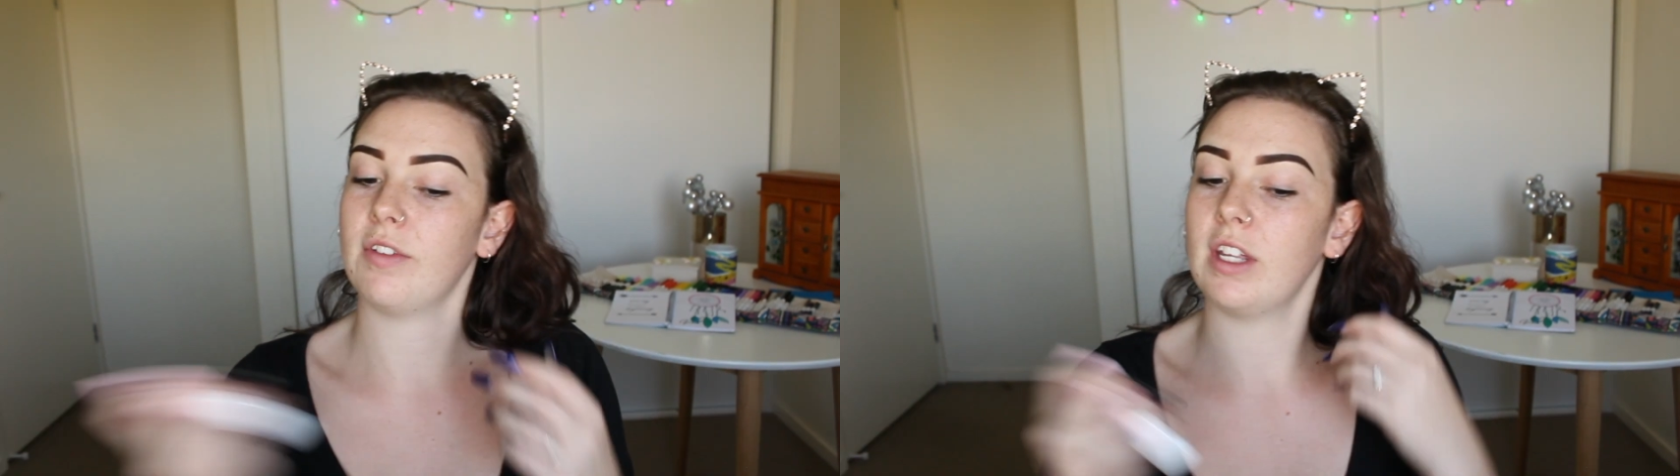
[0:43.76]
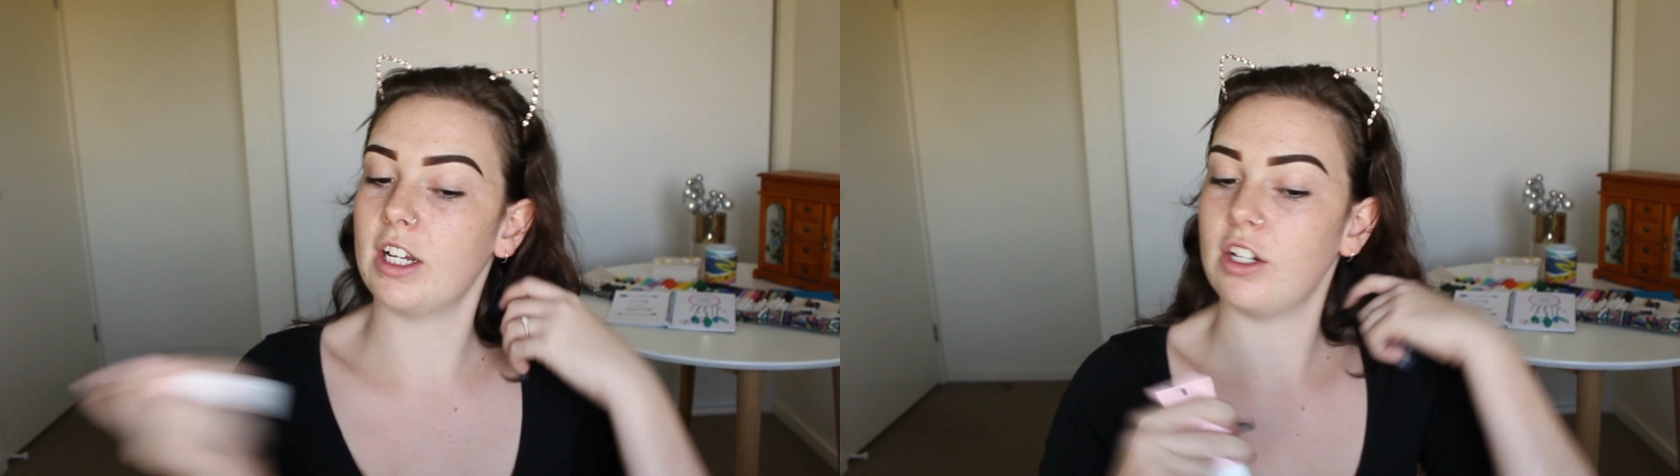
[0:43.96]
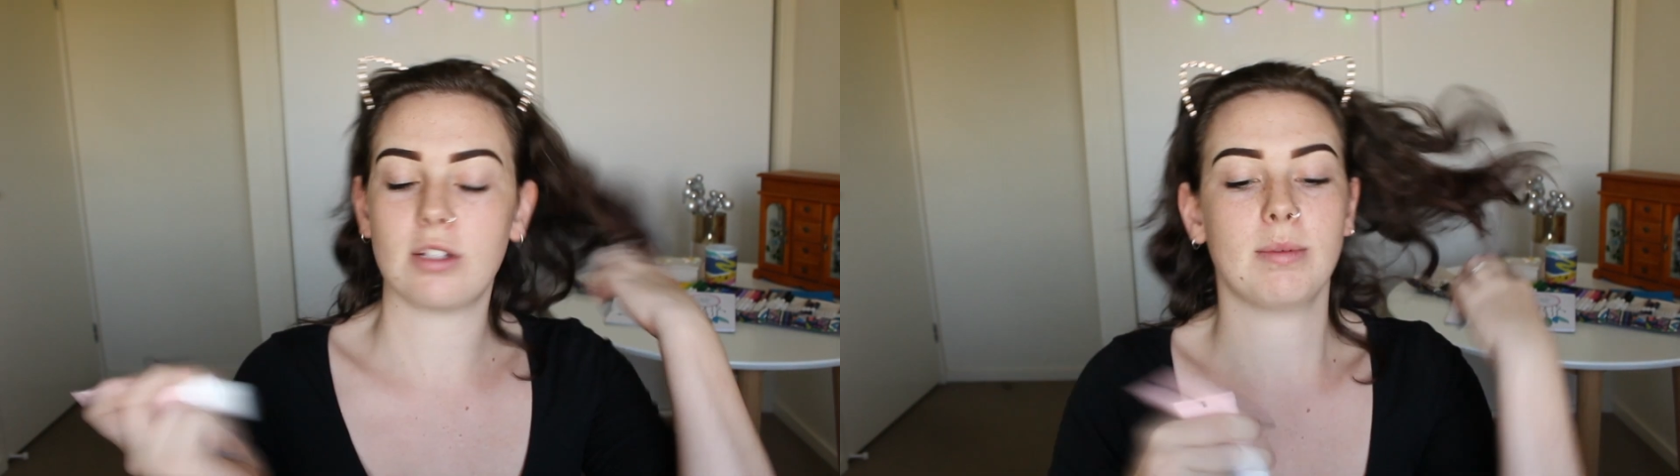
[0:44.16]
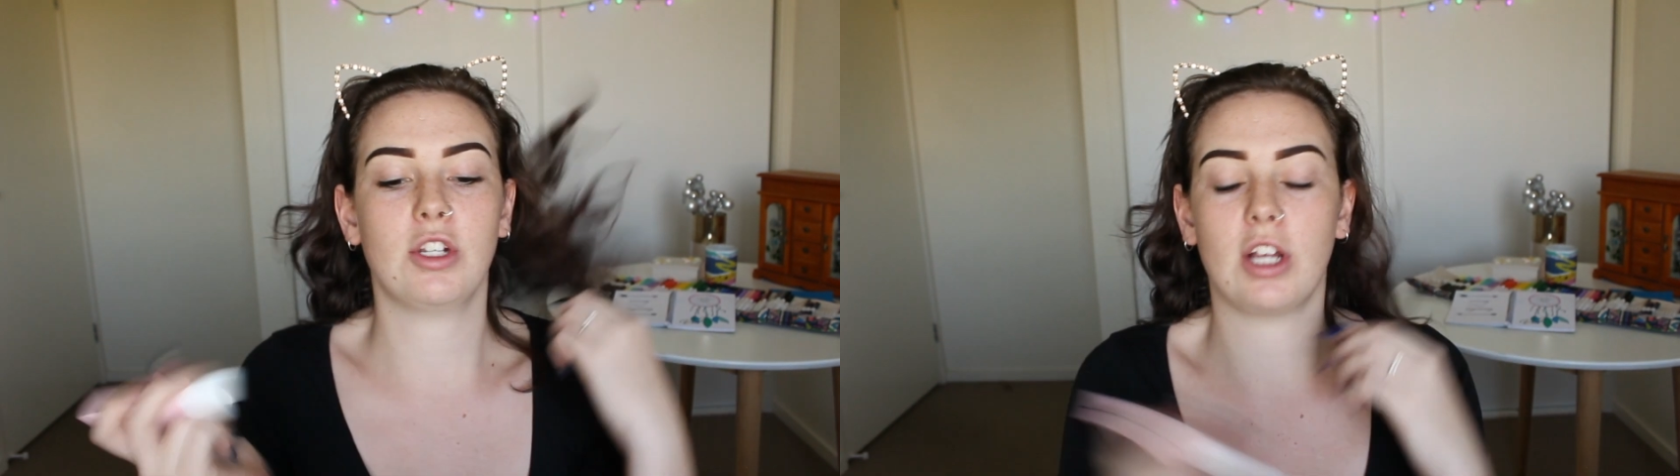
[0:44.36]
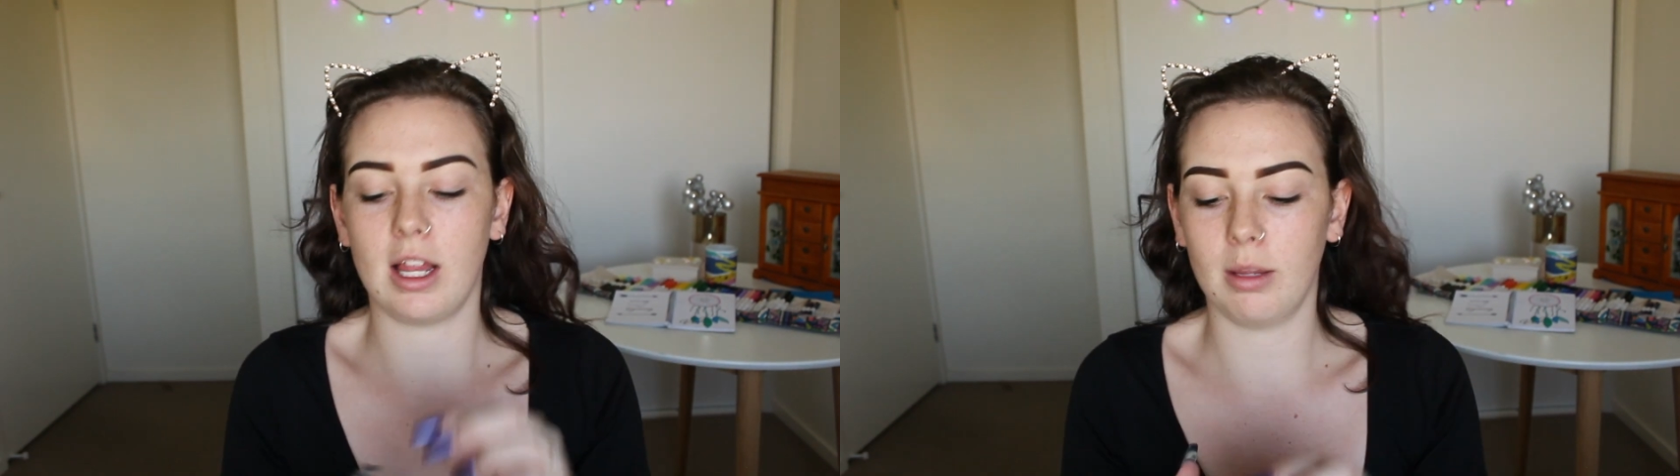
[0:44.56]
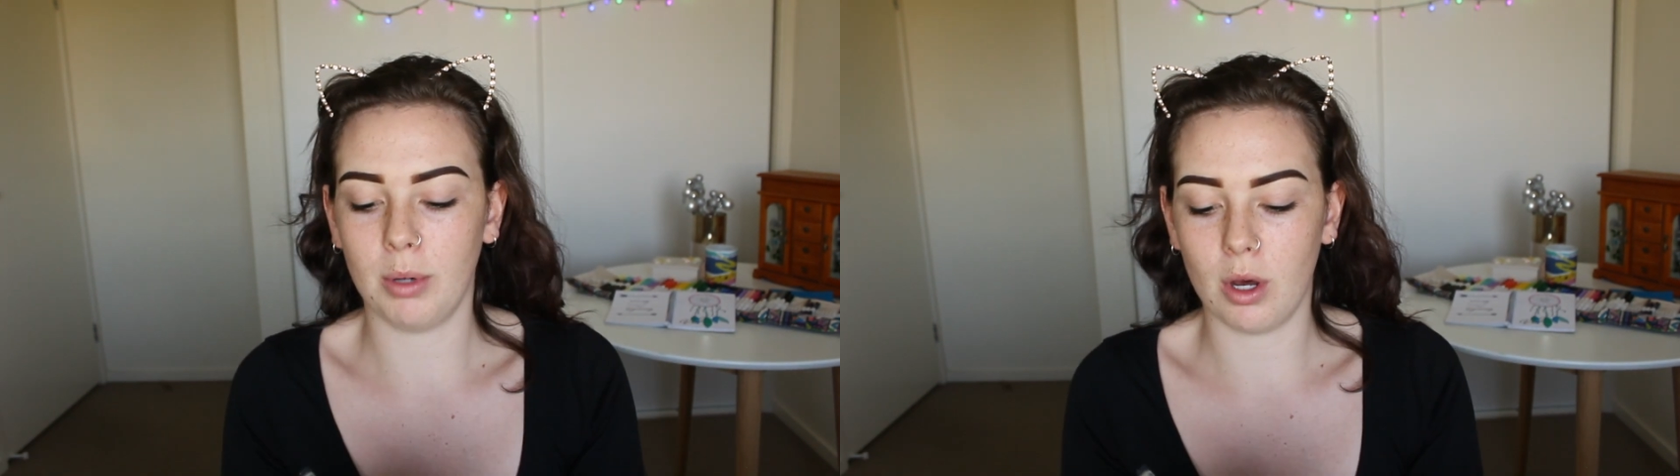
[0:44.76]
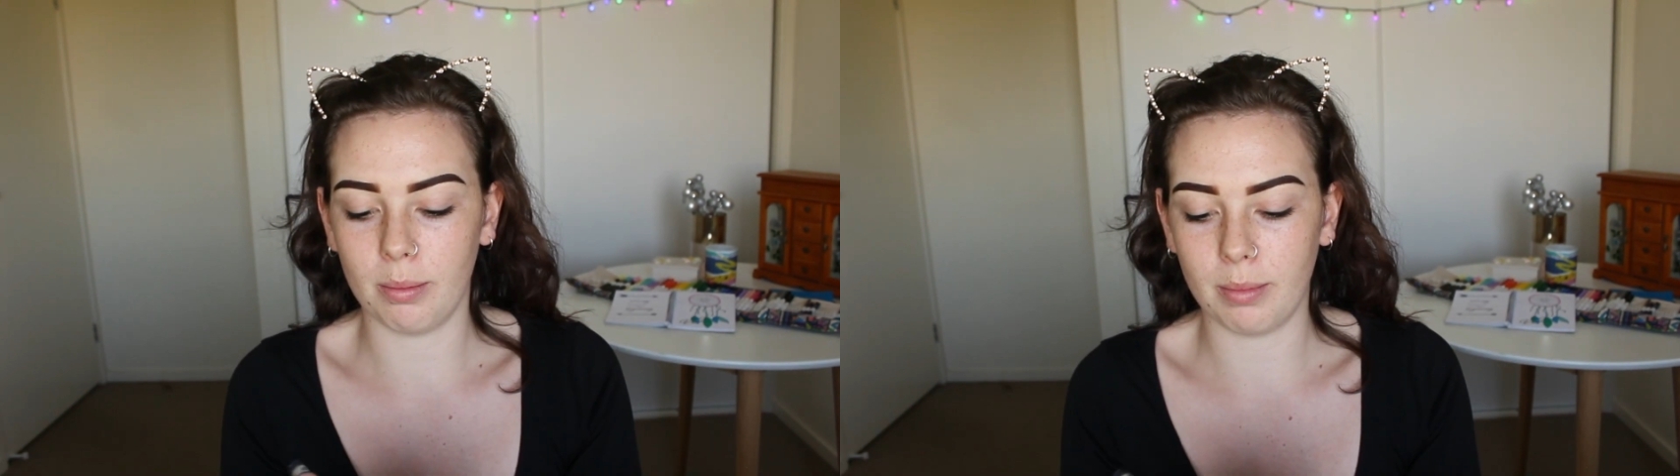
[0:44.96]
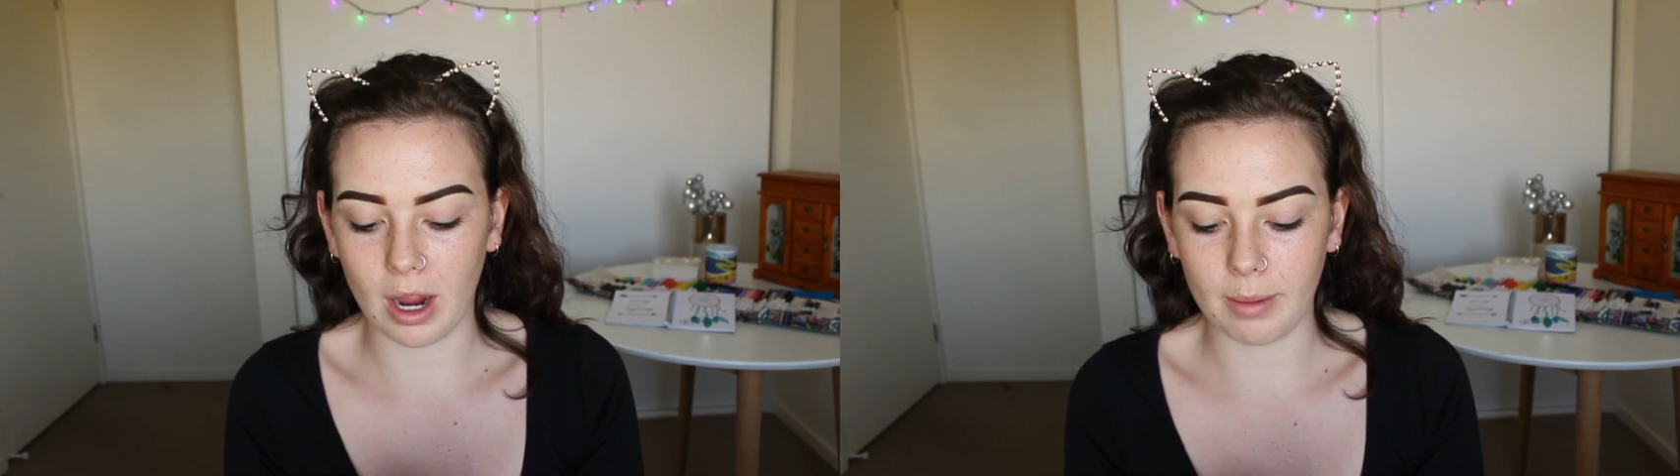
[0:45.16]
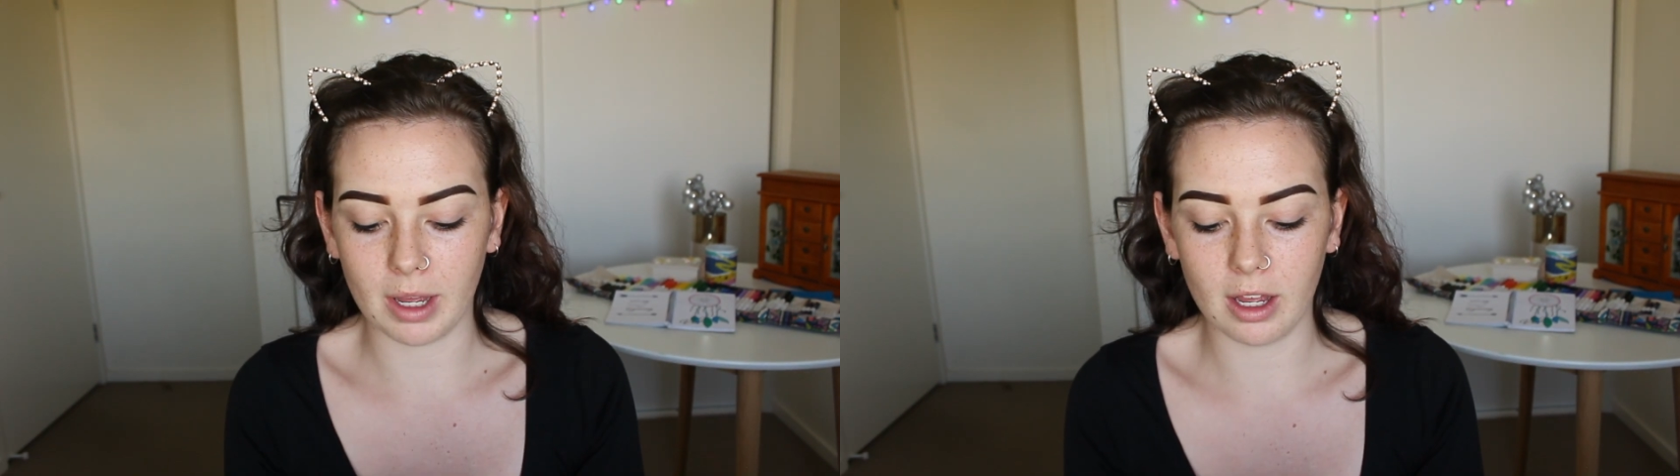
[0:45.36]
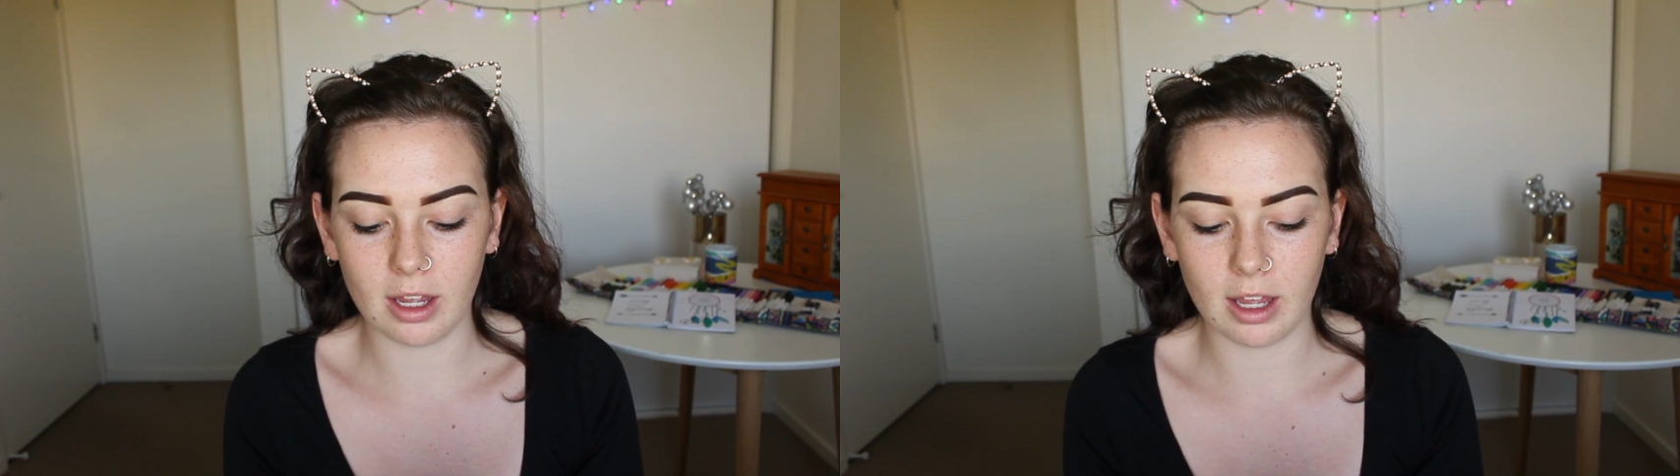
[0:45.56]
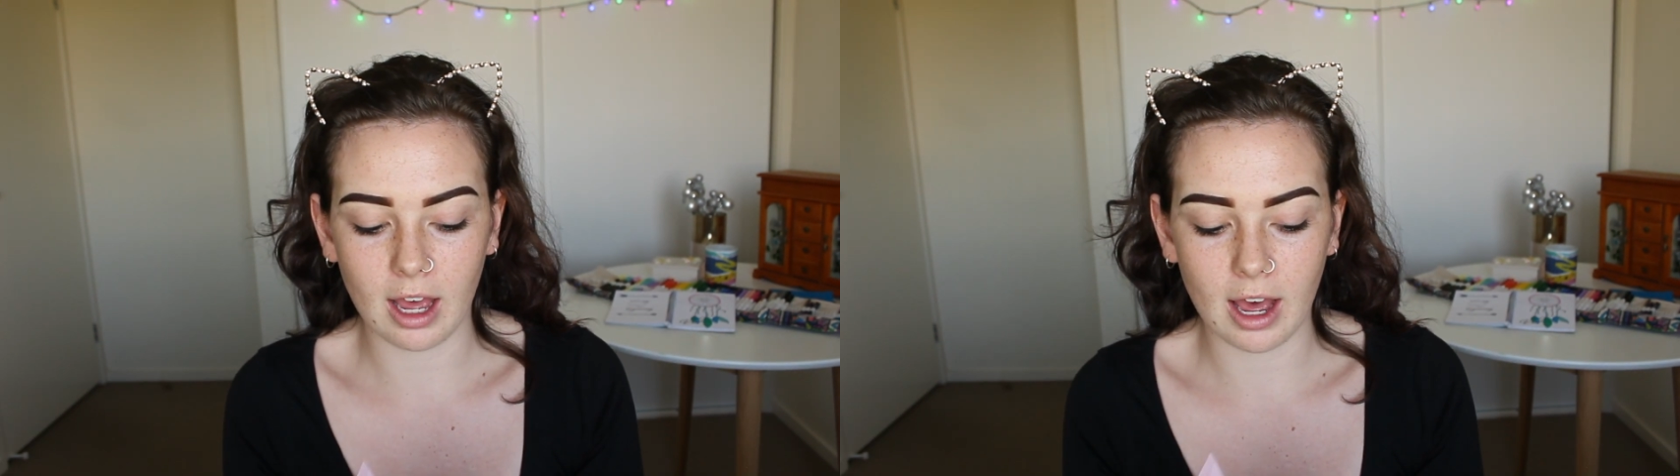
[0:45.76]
Definitely gonna use my new ColourPop primer.